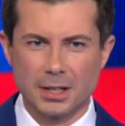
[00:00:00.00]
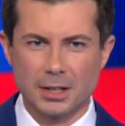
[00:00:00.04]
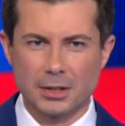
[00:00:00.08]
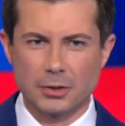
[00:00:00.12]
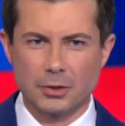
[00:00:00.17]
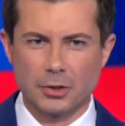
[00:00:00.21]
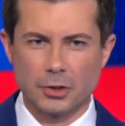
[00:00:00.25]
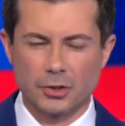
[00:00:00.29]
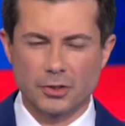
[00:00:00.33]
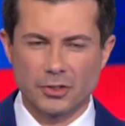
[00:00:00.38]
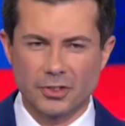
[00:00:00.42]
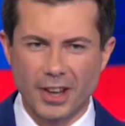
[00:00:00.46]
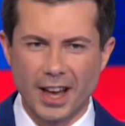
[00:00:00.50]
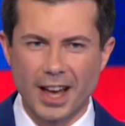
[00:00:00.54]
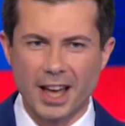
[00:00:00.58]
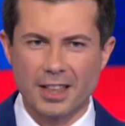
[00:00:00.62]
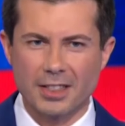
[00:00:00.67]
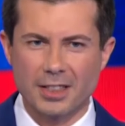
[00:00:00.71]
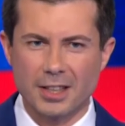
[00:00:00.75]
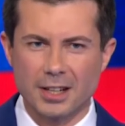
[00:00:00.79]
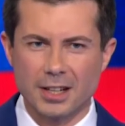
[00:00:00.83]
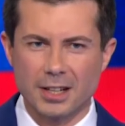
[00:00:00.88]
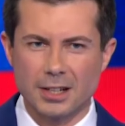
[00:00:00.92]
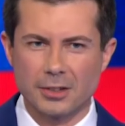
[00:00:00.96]
to say
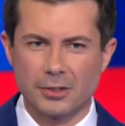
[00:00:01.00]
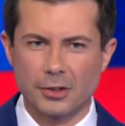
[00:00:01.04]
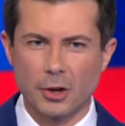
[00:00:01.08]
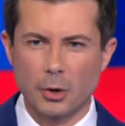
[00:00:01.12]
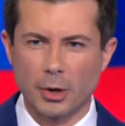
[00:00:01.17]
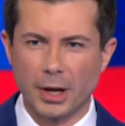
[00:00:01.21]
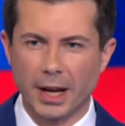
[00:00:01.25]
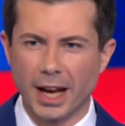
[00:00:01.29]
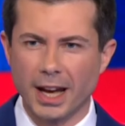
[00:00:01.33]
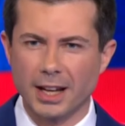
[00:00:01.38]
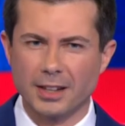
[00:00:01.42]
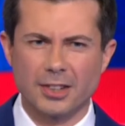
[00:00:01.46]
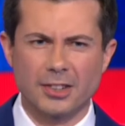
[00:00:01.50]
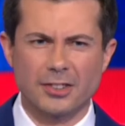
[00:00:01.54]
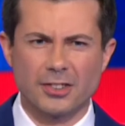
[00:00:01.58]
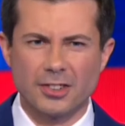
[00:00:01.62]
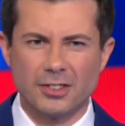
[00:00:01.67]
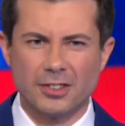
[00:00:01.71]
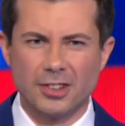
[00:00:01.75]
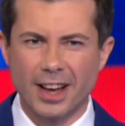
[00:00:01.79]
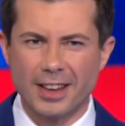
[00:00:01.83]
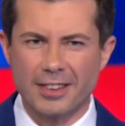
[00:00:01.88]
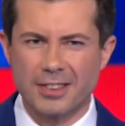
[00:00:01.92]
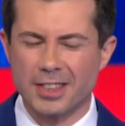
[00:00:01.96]
that it is okay to
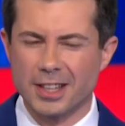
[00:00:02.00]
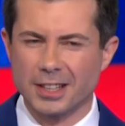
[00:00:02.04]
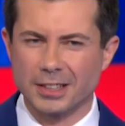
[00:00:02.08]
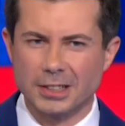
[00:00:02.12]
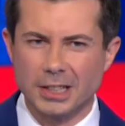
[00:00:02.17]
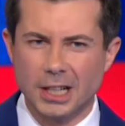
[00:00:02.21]
suggest that